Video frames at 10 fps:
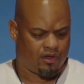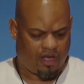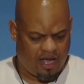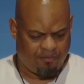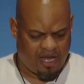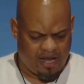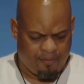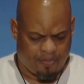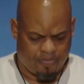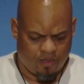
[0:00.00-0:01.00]
Amen?
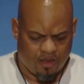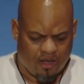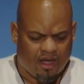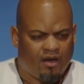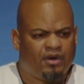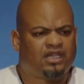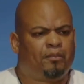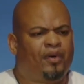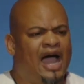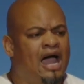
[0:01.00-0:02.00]
But the
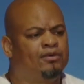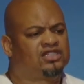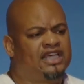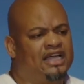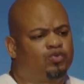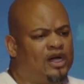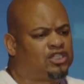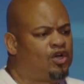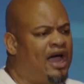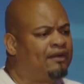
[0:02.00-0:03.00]
Bible says what
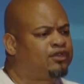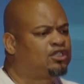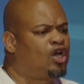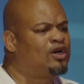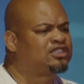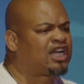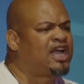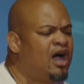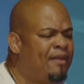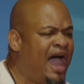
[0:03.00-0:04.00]
you have to do is to come